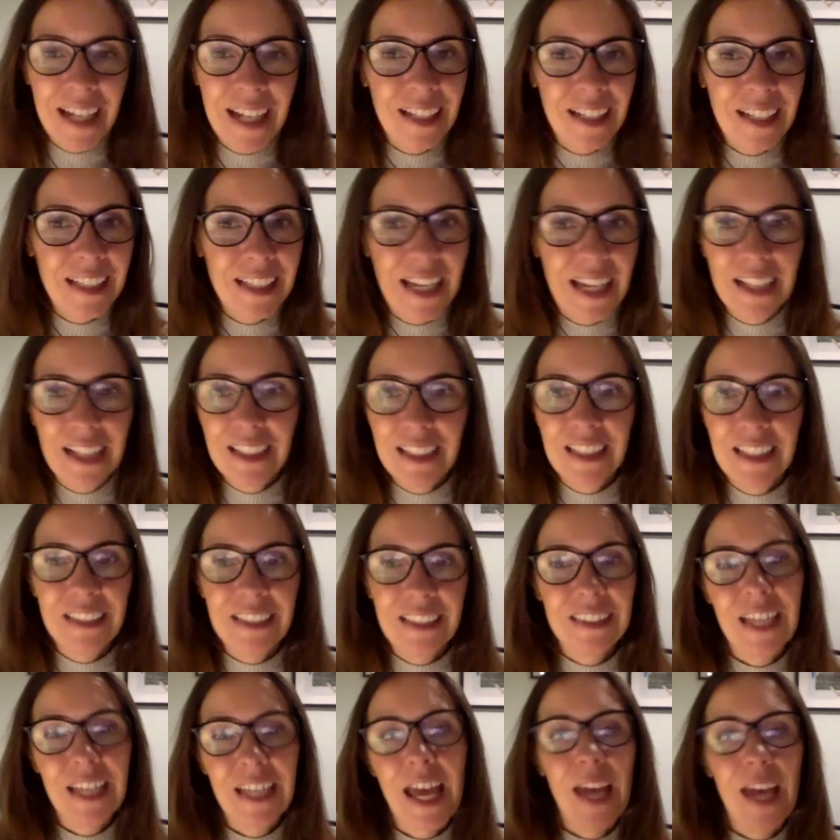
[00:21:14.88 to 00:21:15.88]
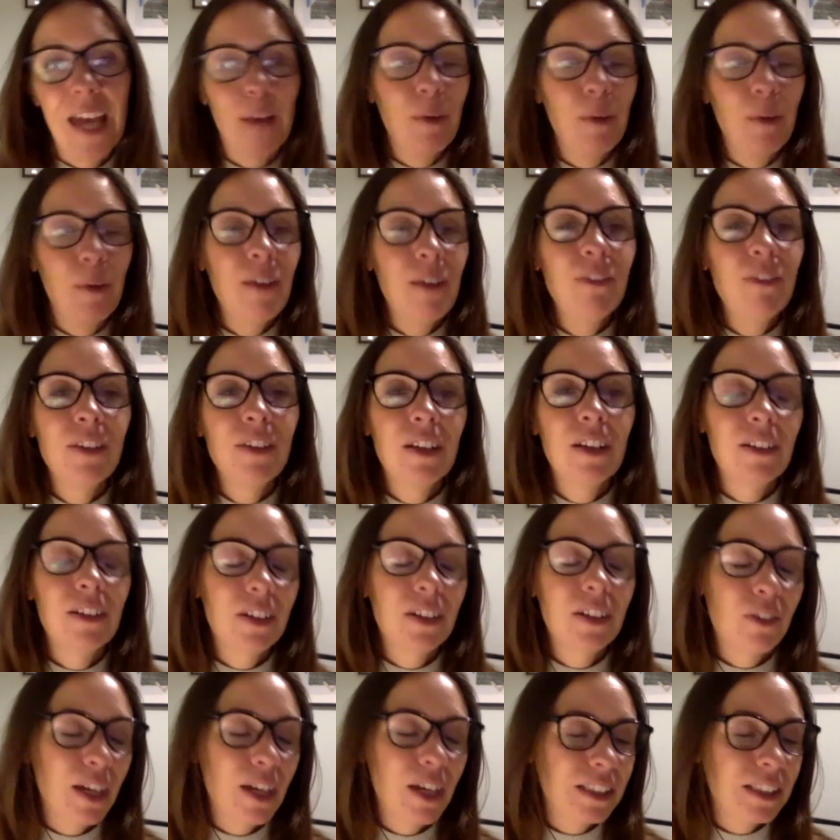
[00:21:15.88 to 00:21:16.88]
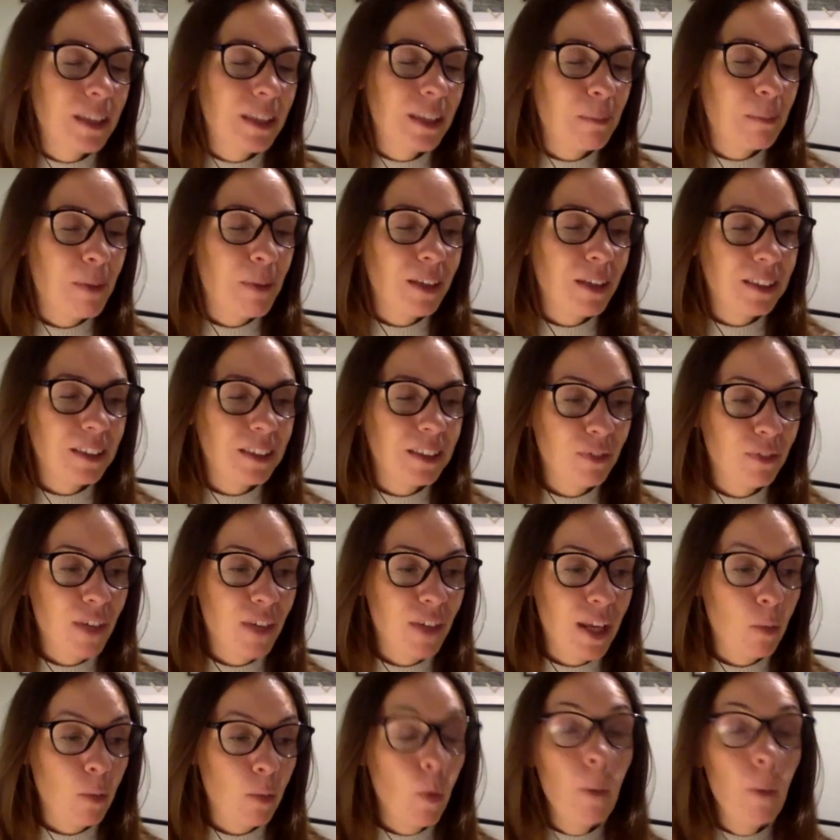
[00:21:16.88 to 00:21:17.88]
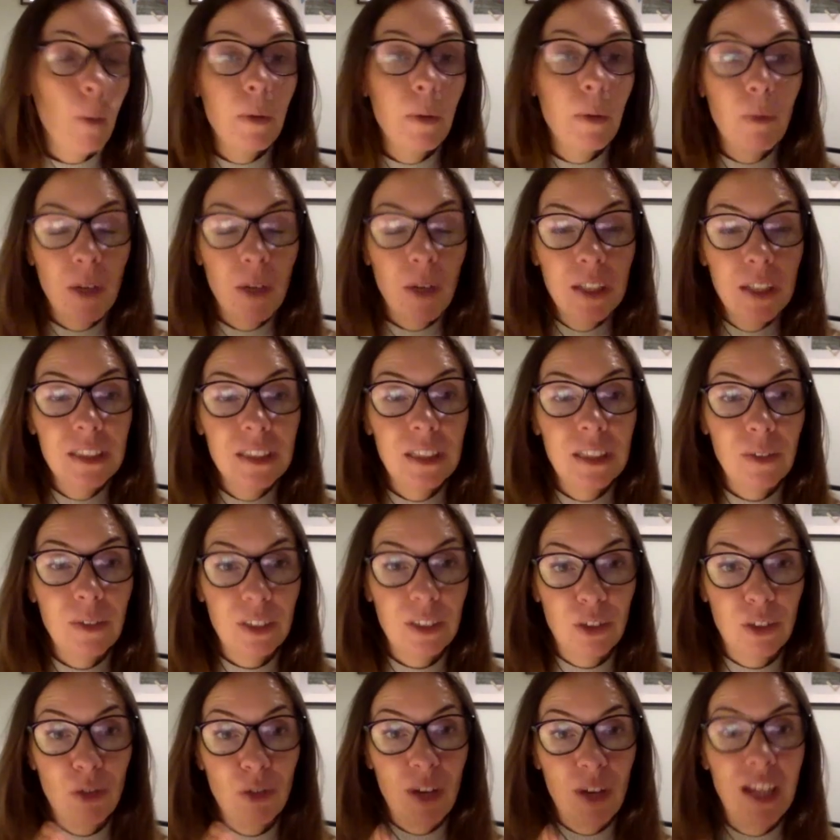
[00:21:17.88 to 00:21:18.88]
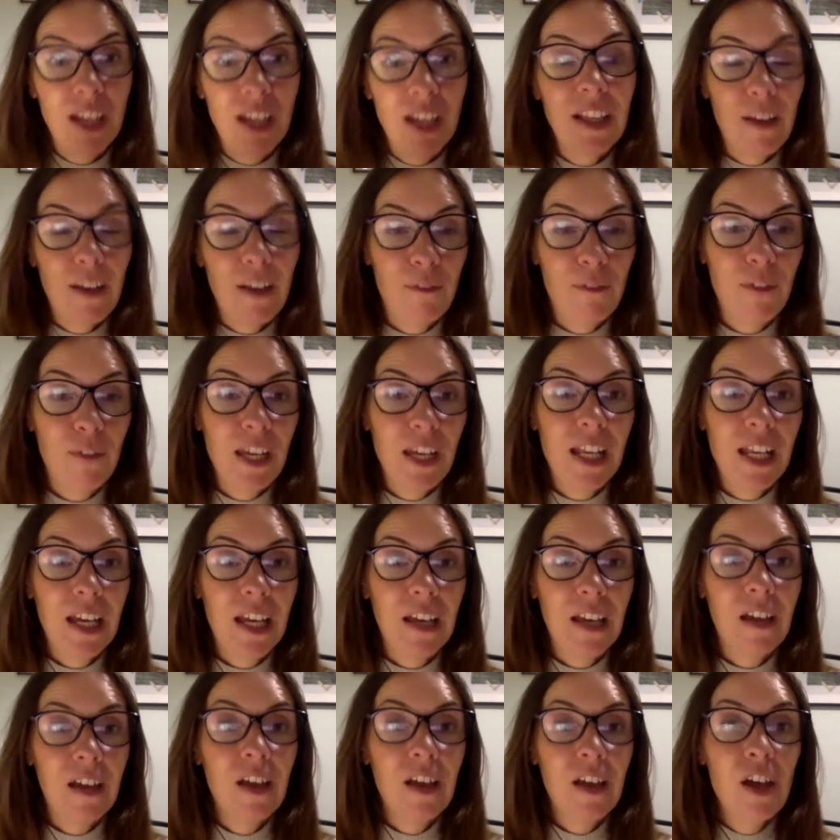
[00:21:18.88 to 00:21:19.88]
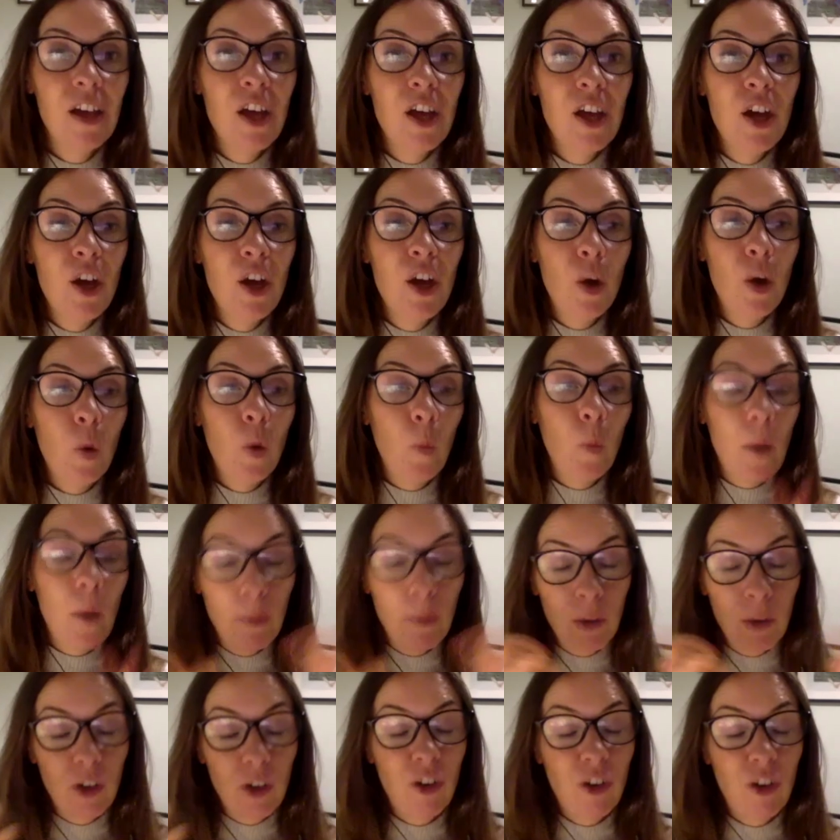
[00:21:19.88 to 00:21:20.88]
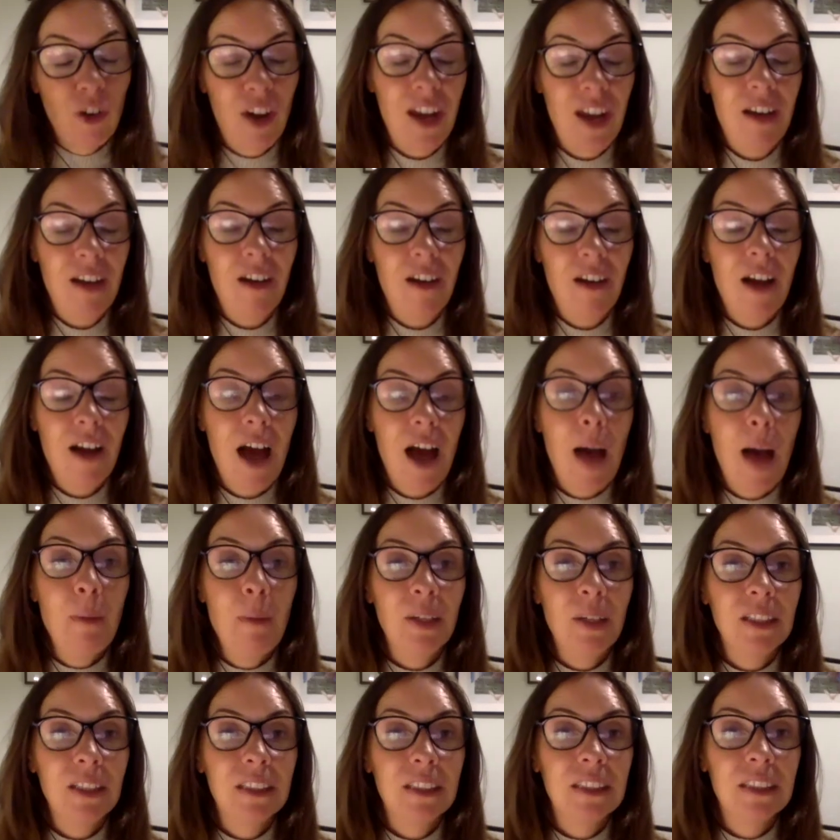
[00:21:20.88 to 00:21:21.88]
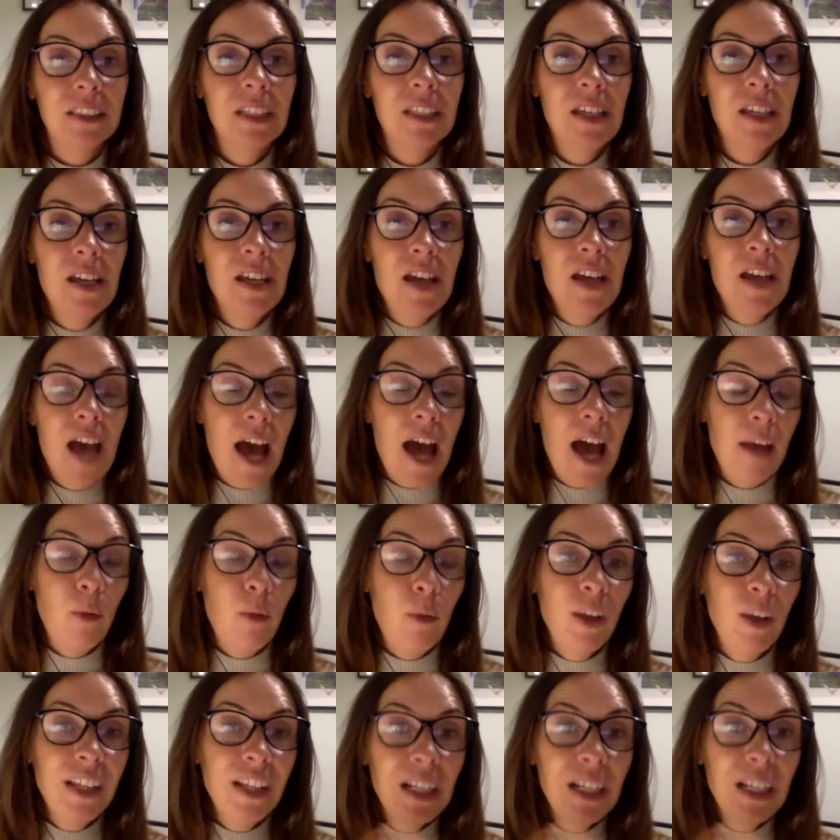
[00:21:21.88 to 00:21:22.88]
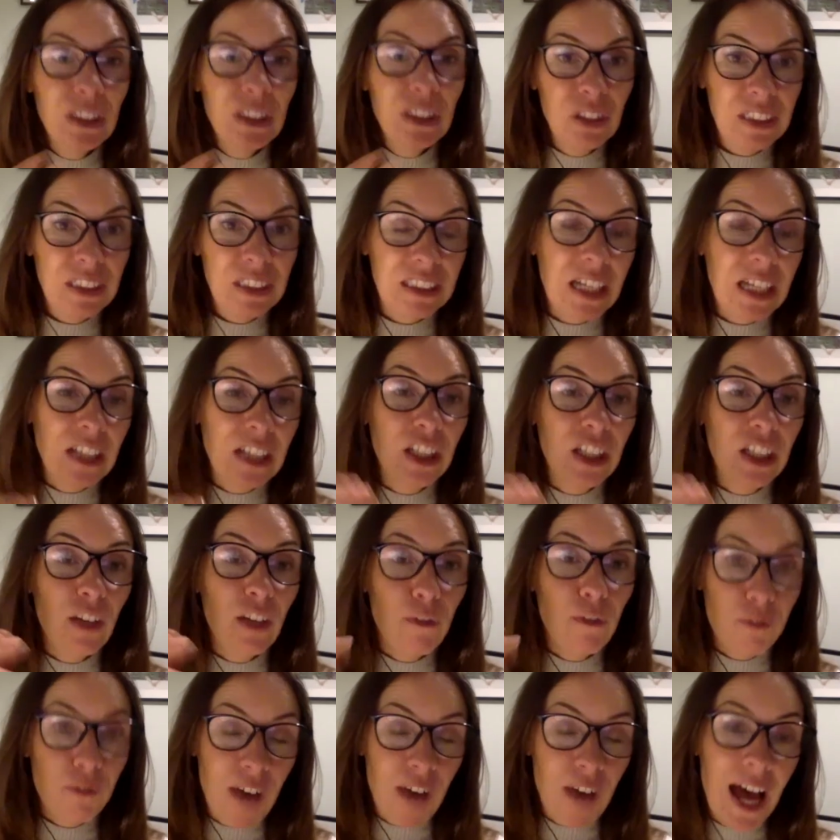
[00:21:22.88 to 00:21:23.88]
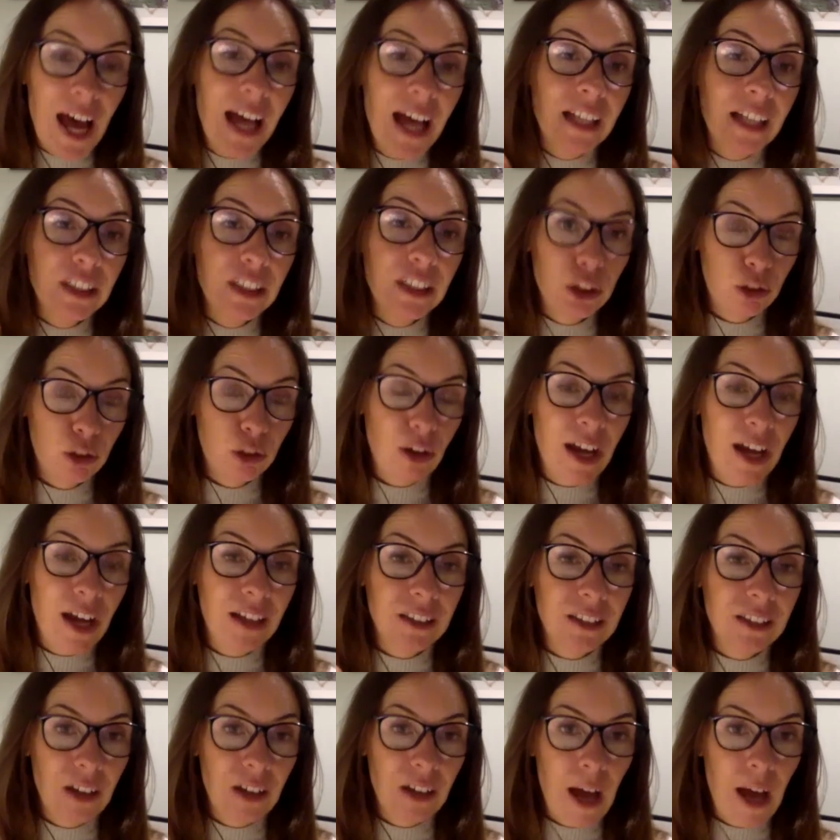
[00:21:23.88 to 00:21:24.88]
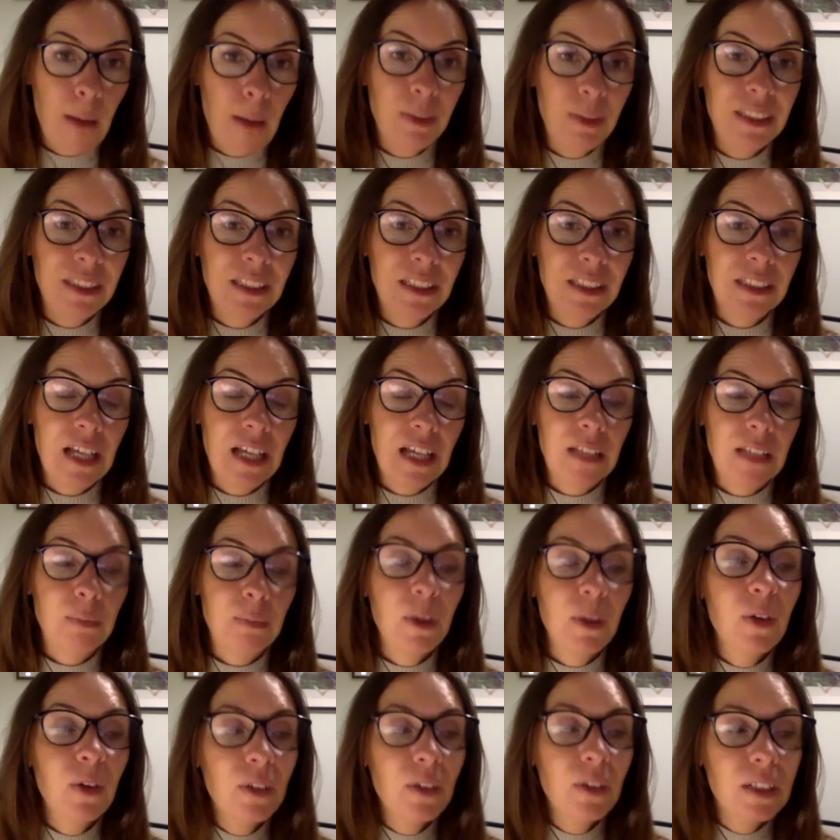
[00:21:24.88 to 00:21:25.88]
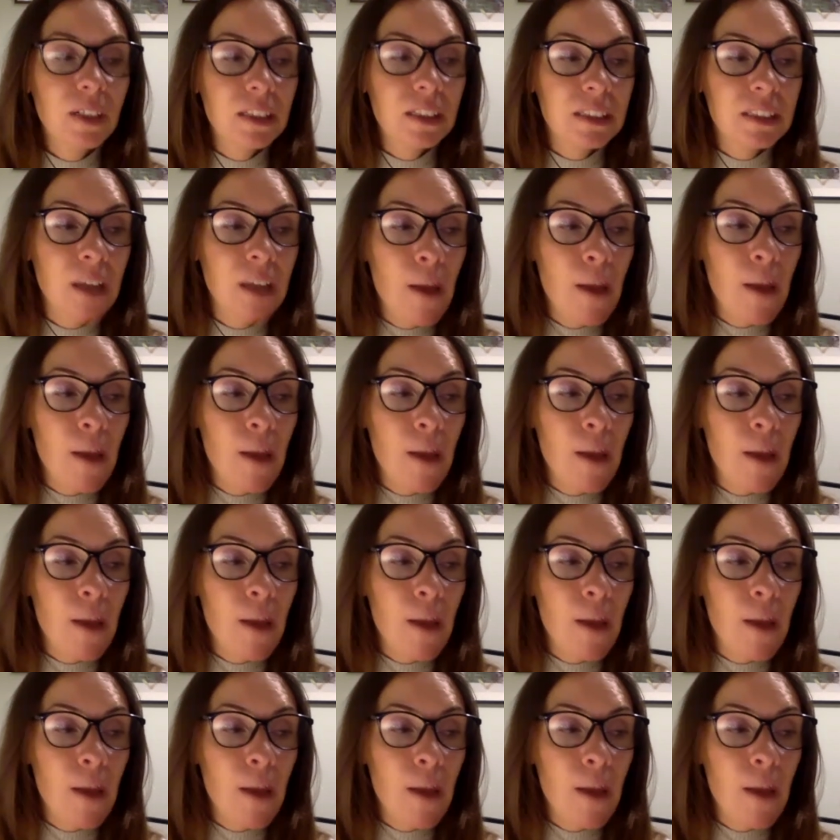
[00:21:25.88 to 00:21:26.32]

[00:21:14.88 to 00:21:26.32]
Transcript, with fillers: at the end of the day or whatever that creates that positive feeling what we want to do is create that feeling when we're creating our habits and what that does is actually fast tracks our habit success because